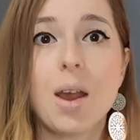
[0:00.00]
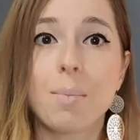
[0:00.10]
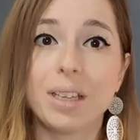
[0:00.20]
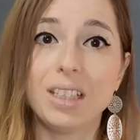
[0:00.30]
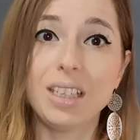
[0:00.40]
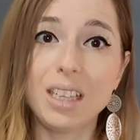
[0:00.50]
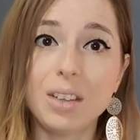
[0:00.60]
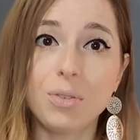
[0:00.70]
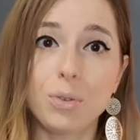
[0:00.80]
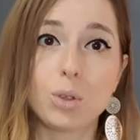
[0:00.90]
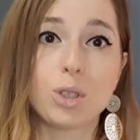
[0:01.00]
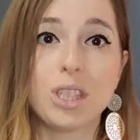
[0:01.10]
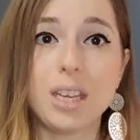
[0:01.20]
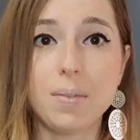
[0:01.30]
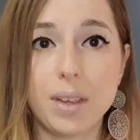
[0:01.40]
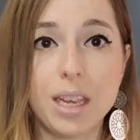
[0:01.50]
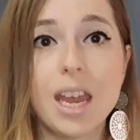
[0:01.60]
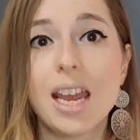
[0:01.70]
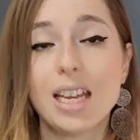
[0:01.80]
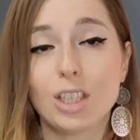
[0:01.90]
But if your
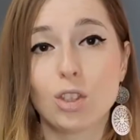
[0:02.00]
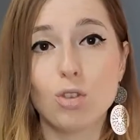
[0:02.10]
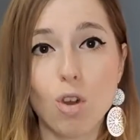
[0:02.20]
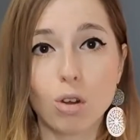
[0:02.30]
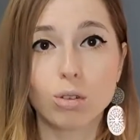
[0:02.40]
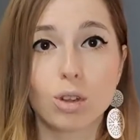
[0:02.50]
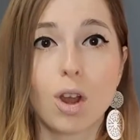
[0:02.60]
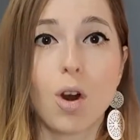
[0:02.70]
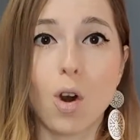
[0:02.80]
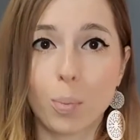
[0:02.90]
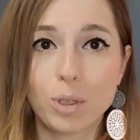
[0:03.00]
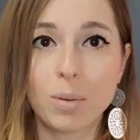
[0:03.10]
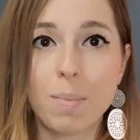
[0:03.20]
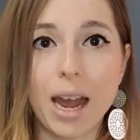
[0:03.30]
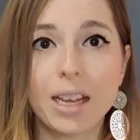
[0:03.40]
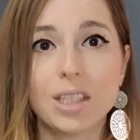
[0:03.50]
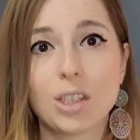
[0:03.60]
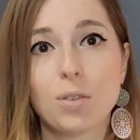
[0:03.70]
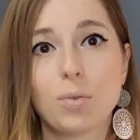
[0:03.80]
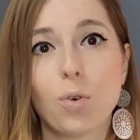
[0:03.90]
CV is not
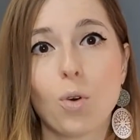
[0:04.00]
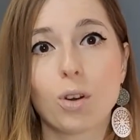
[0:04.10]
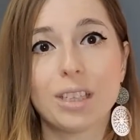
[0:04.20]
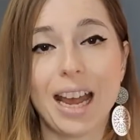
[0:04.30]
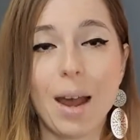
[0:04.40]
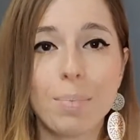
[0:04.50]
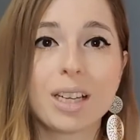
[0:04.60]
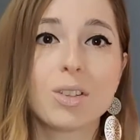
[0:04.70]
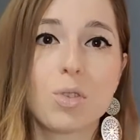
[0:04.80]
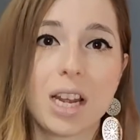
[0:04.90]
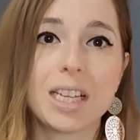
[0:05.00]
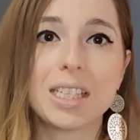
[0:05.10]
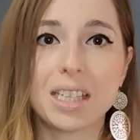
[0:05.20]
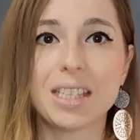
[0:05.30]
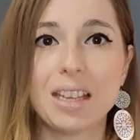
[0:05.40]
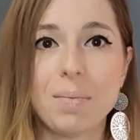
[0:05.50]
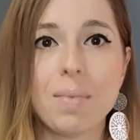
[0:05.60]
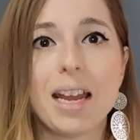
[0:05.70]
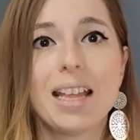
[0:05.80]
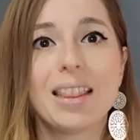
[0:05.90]
optimized for the applicant tracking
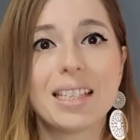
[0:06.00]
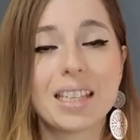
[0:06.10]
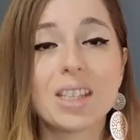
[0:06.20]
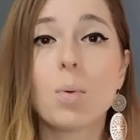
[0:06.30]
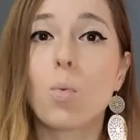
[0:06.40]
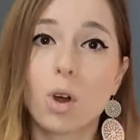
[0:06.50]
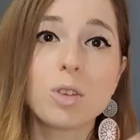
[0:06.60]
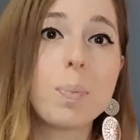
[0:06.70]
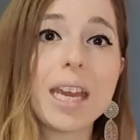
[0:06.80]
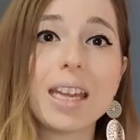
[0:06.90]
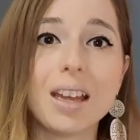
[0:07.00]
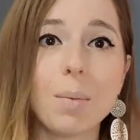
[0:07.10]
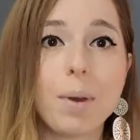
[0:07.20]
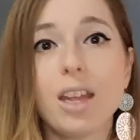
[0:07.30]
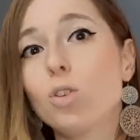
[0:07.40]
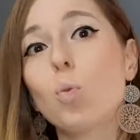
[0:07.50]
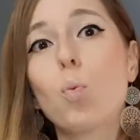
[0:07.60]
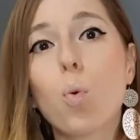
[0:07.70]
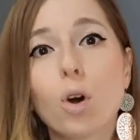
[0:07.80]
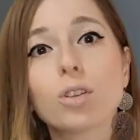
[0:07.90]
system, the system won't pick it up and you
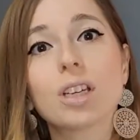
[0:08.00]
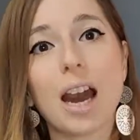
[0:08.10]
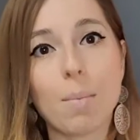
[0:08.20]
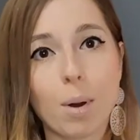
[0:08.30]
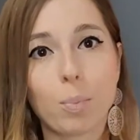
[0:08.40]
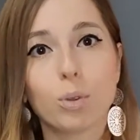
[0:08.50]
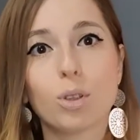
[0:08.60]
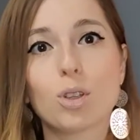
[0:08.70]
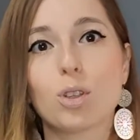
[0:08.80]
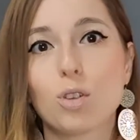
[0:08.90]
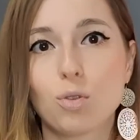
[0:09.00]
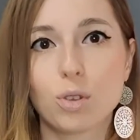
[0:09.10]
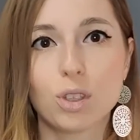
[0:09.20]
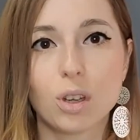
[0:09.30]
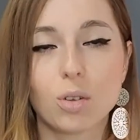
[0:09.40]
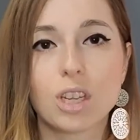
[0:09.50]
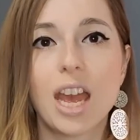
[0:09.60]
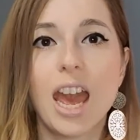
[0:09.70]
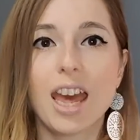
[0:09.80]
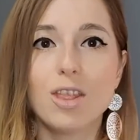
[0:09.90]
won't come up on the search results
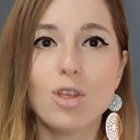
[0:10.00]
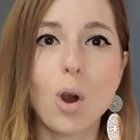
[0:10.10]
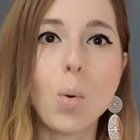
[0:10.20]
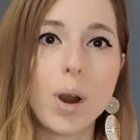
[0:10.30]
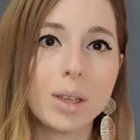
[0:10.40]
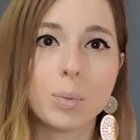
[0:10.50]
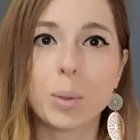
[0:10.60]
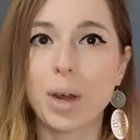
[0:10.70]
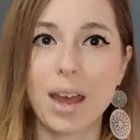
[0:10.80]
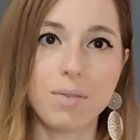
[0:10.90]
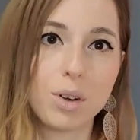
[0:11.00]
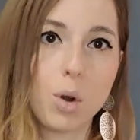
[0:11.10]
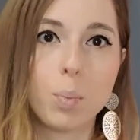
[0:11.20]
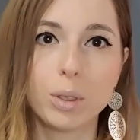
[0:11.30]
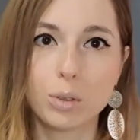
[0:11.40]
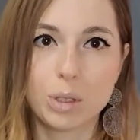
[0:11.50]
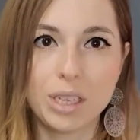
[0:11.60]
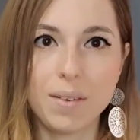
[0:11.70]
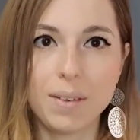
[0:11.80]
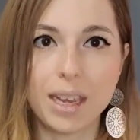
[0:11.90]
and no one will ever open your
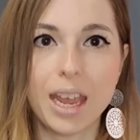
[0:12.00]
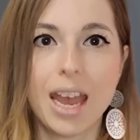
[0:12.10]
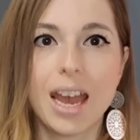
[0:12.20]
CV.